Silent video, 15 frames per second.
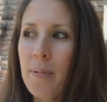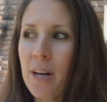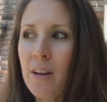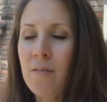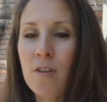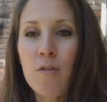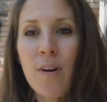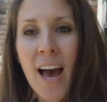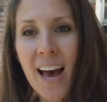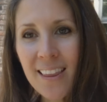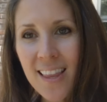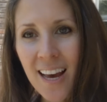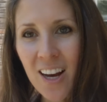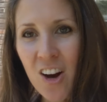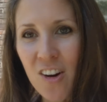But if you've
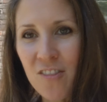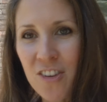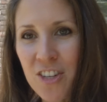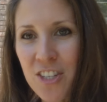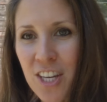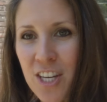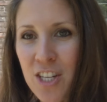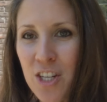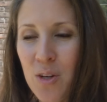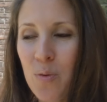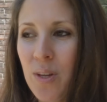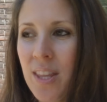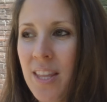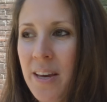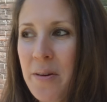had that conversation
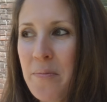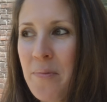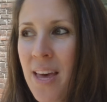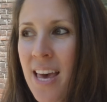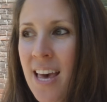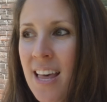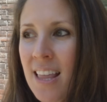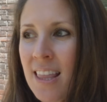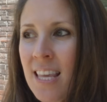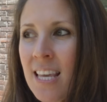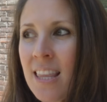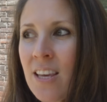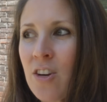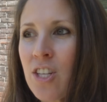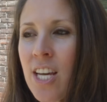with them,
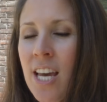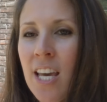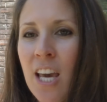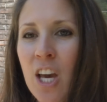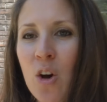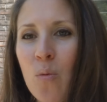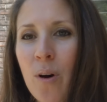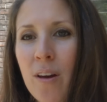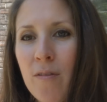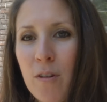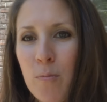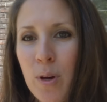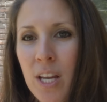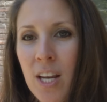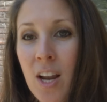then they're taking away
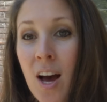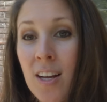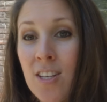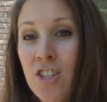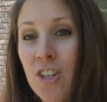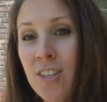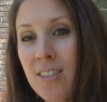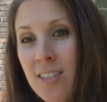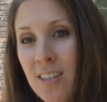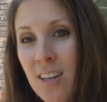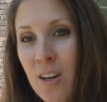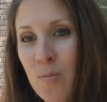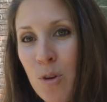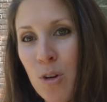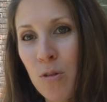from it not just
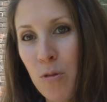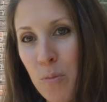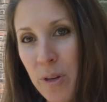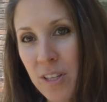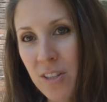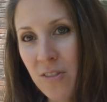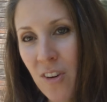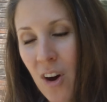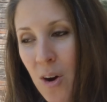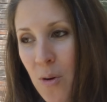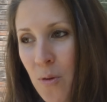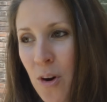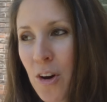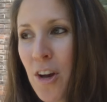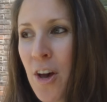a beautiful piece of
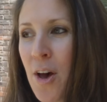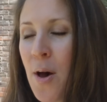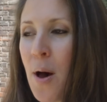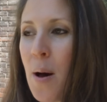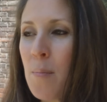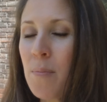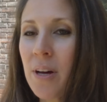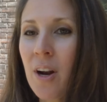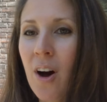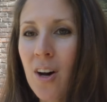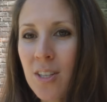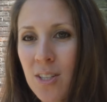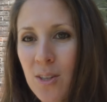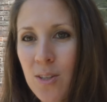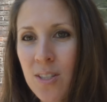artwork, but
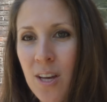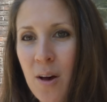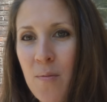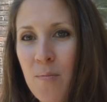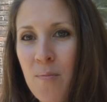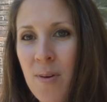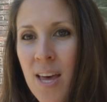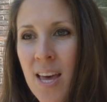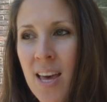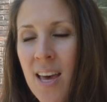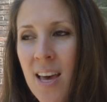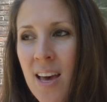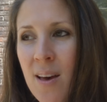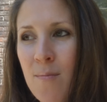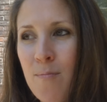also some
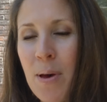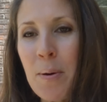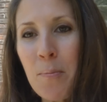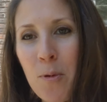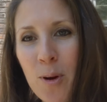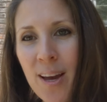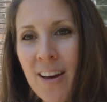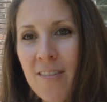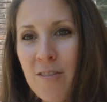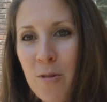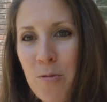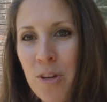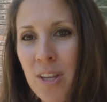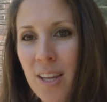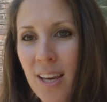memory of
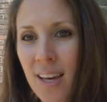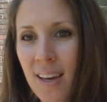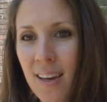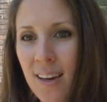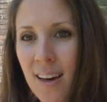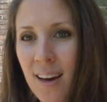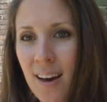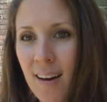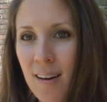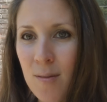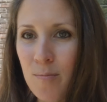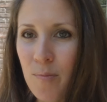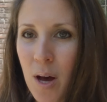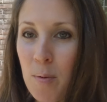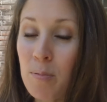a really
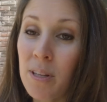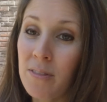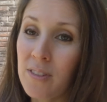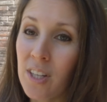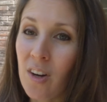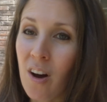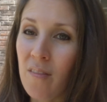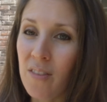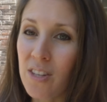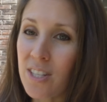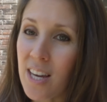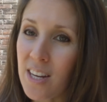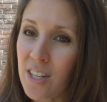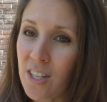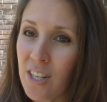uplifting
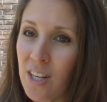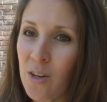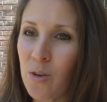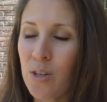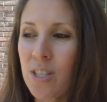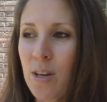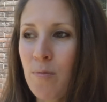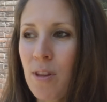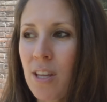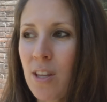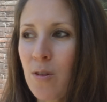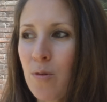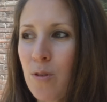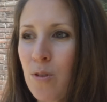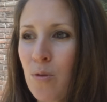conversation or something
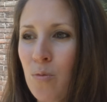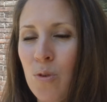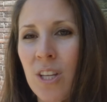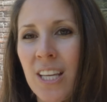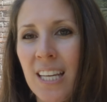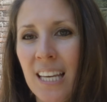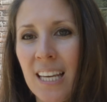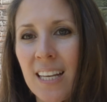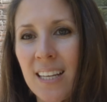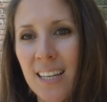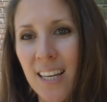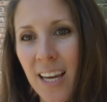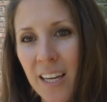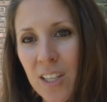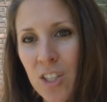that was a really neat
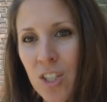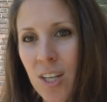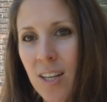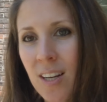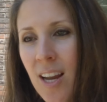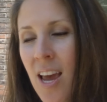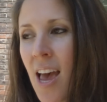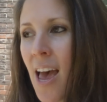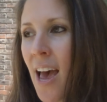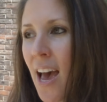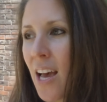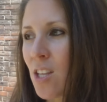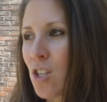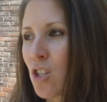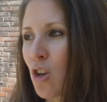connection.
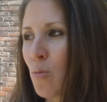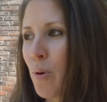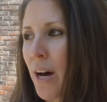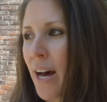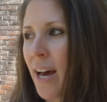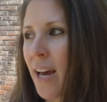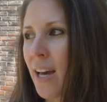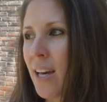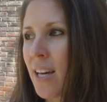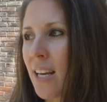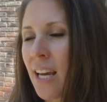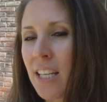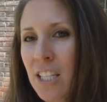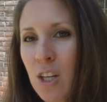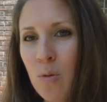And so by
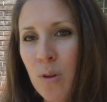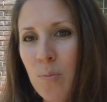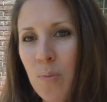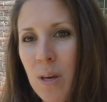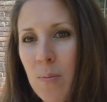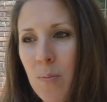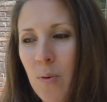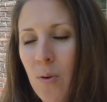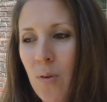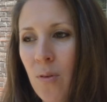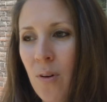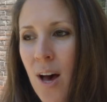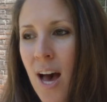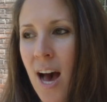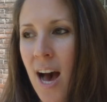connecting with
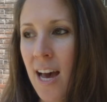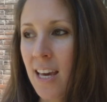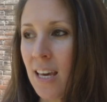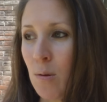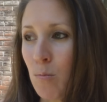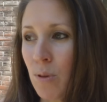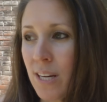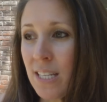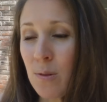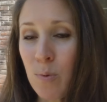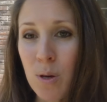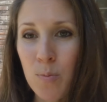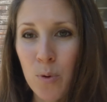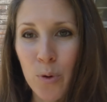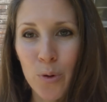people, I can bless
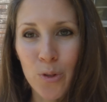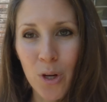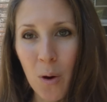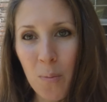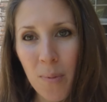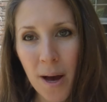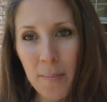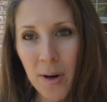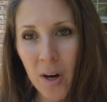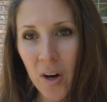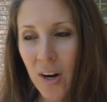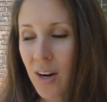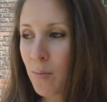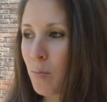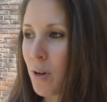people who don't buy my
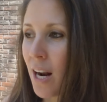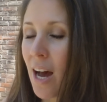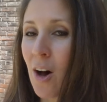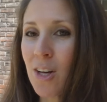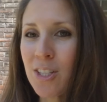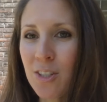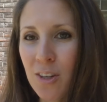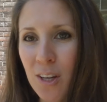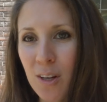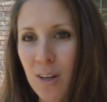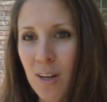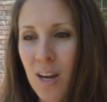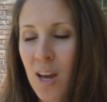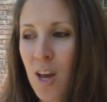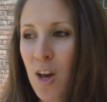art, but I also
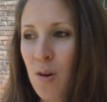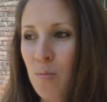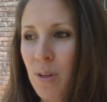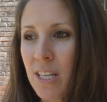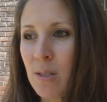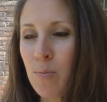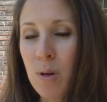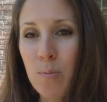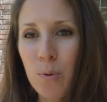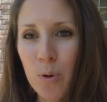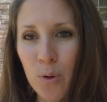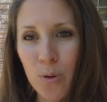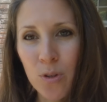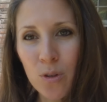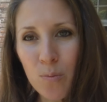can bless people
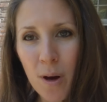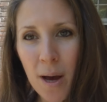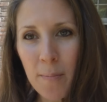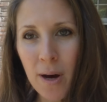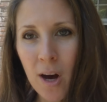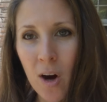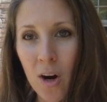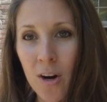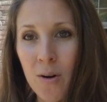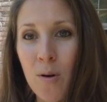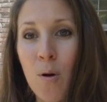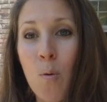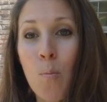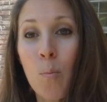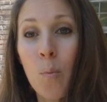who do buy my art
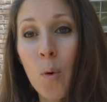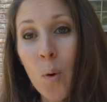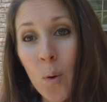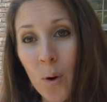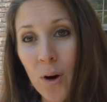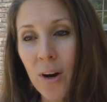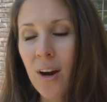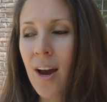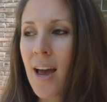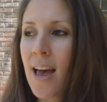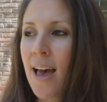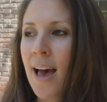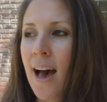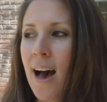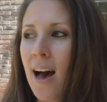more.
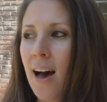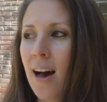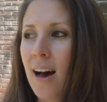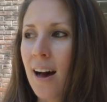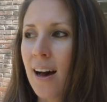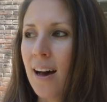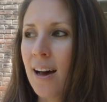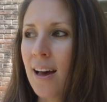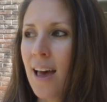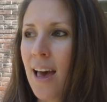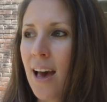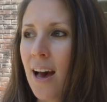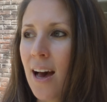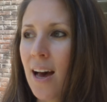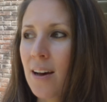
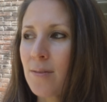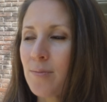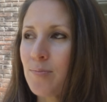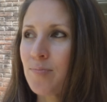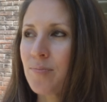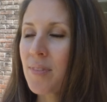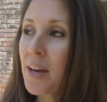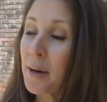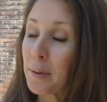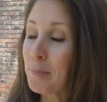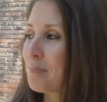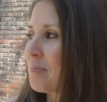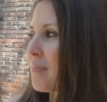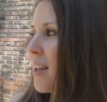Yeah.